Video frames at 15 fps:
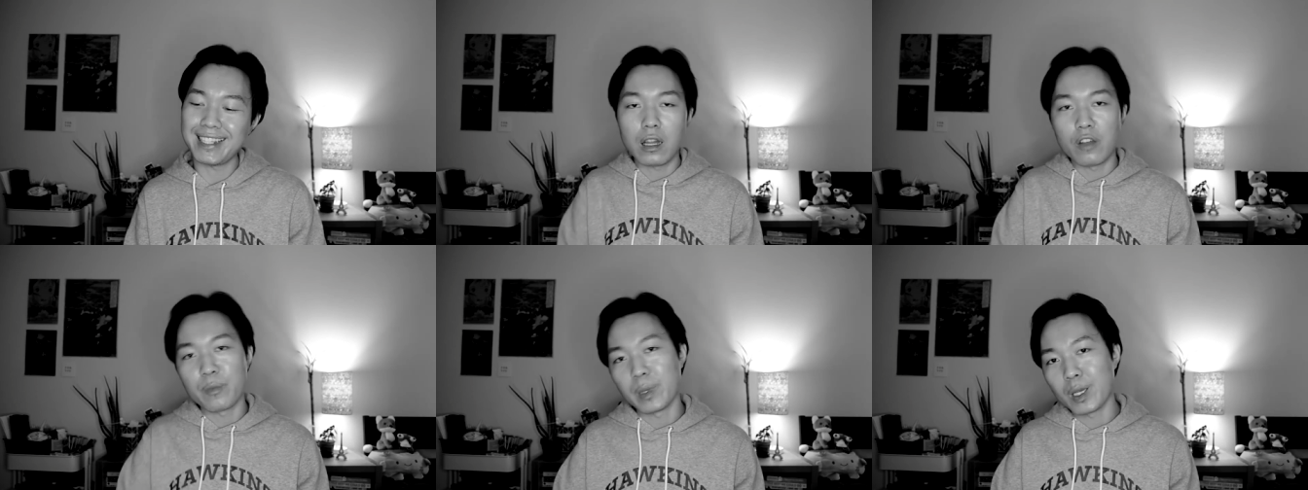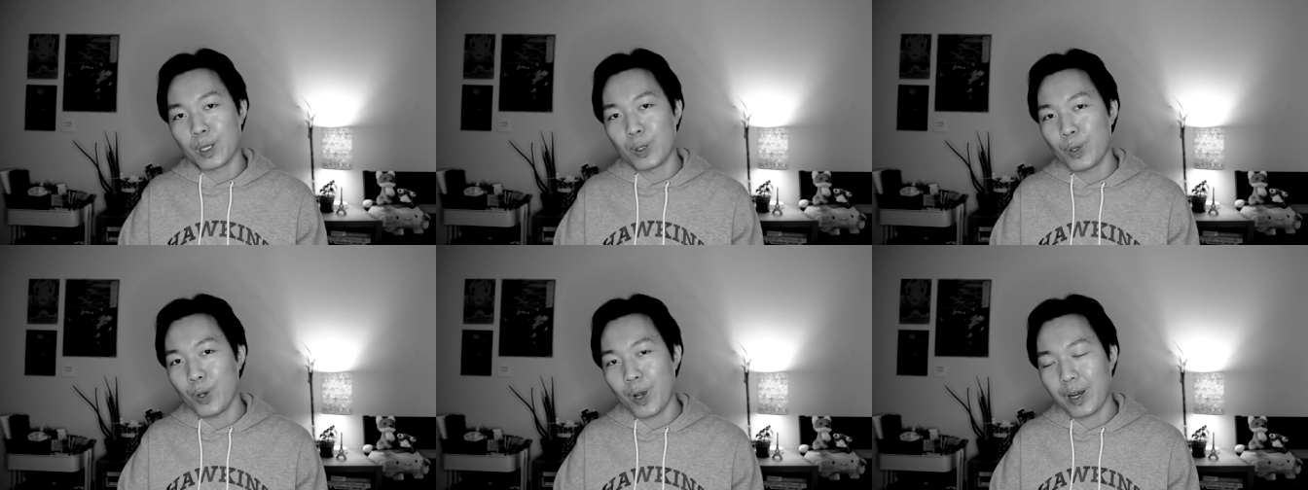Love being a
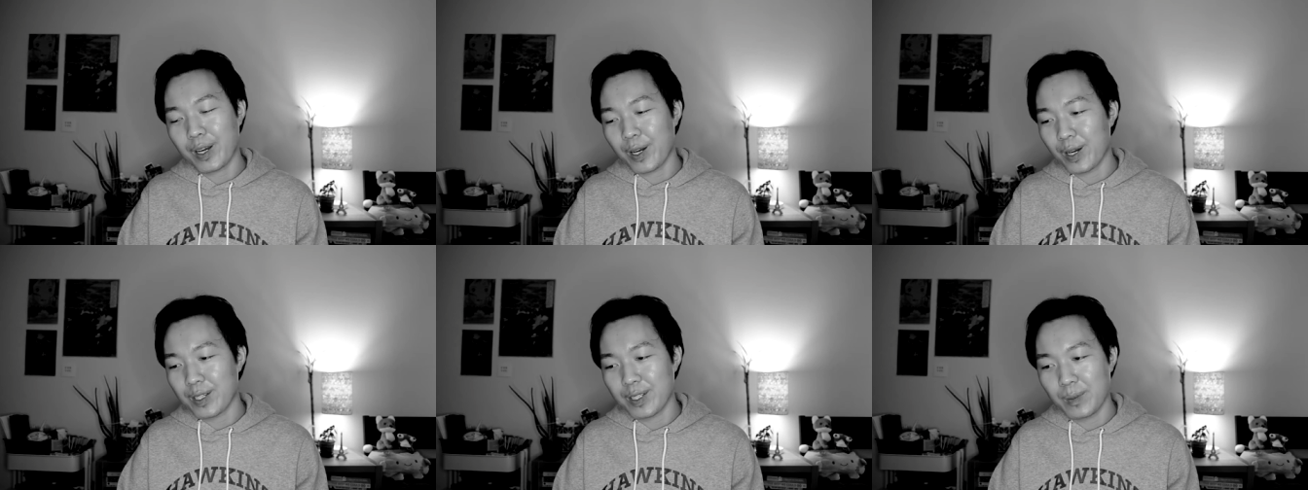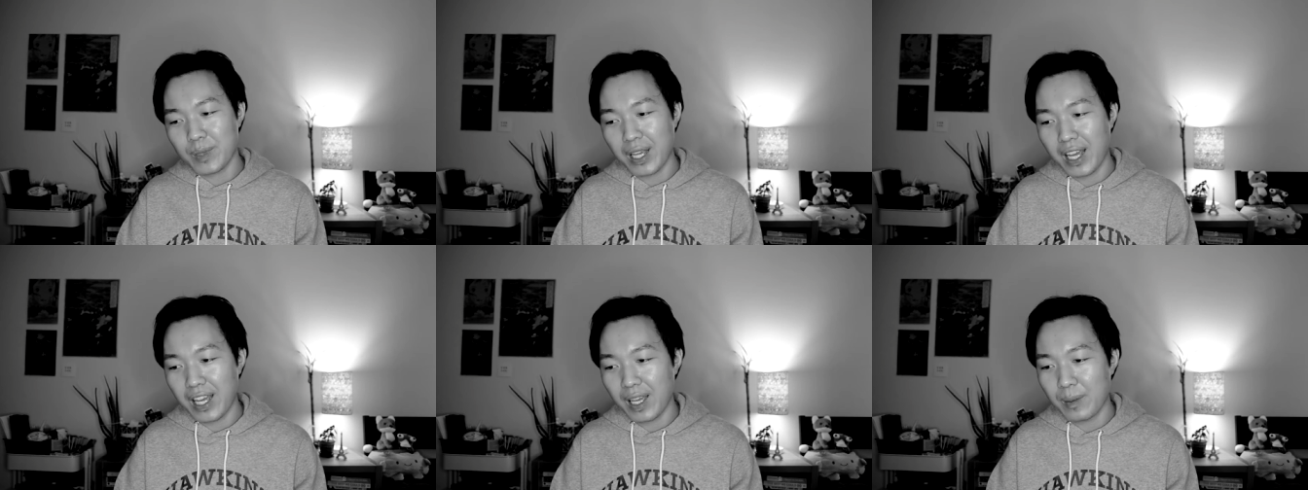New Yorker
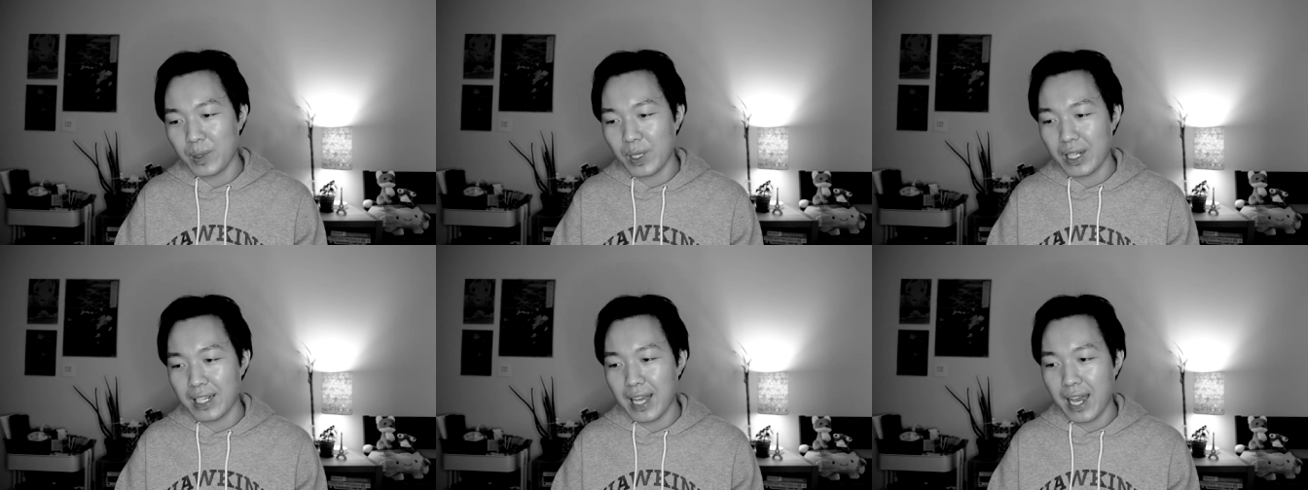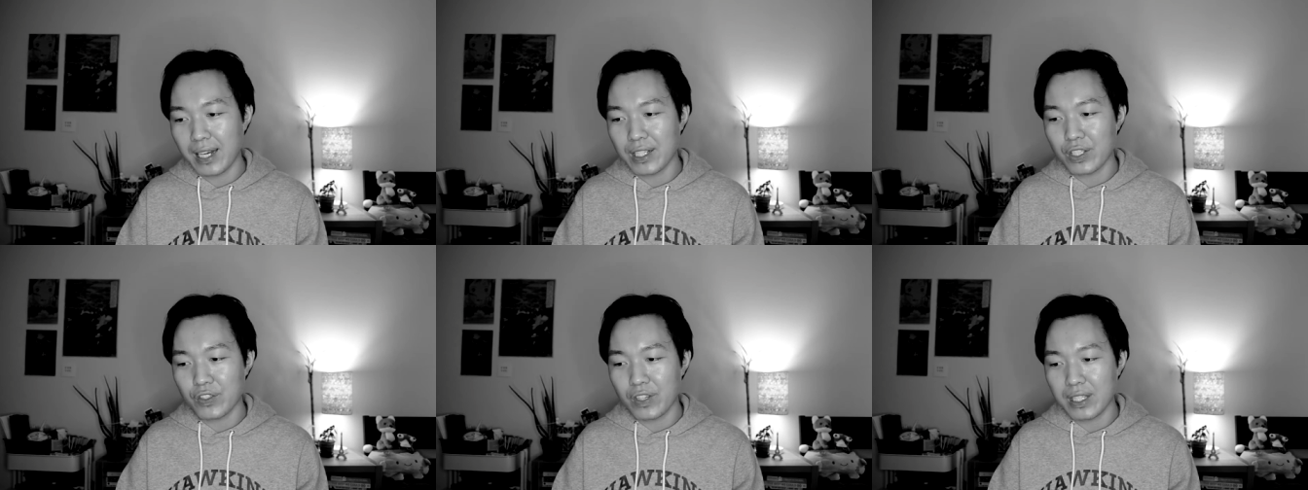sometimes. You can die
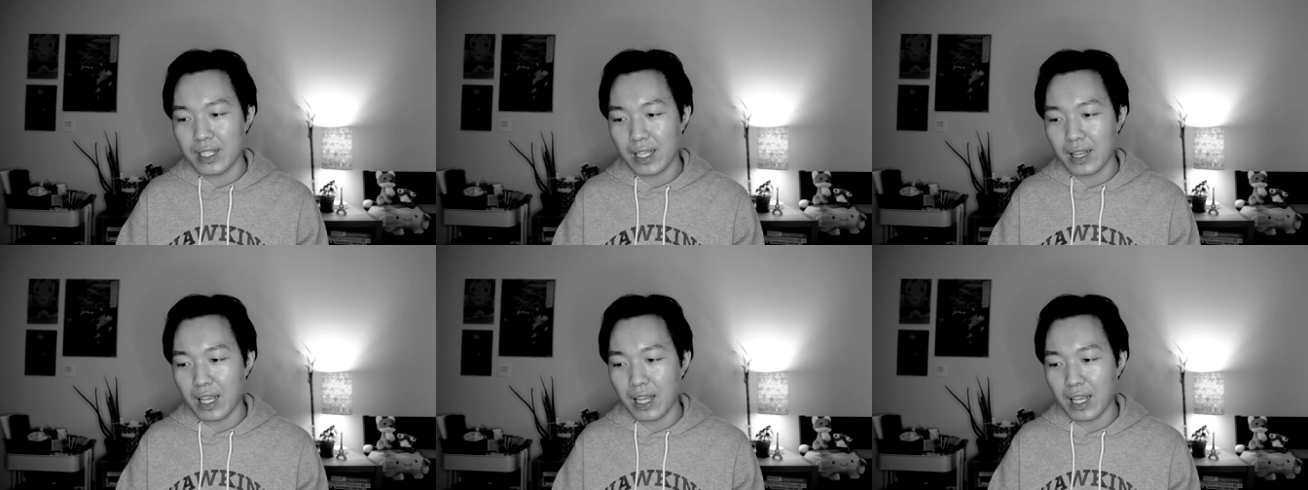in the streets like